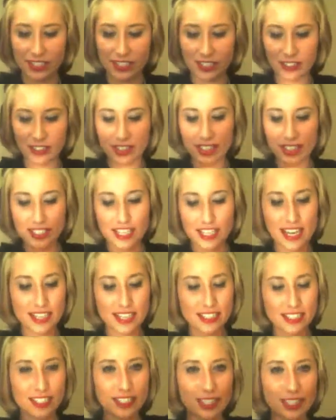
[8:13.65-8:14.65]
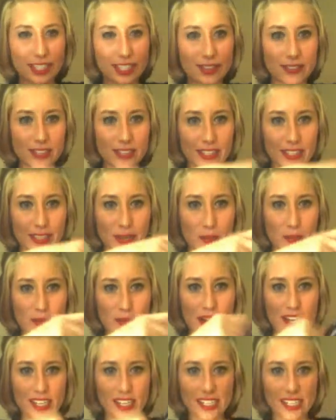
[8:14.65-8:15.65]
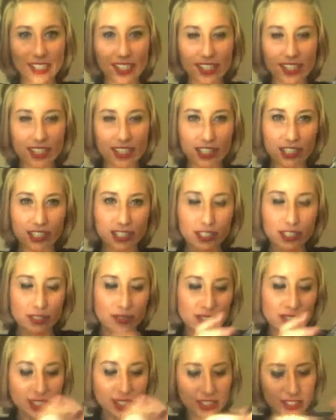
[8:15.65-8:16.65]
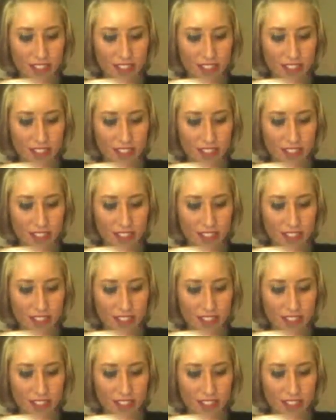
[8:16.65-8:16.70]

Clarissa has these cute little pockets on there too.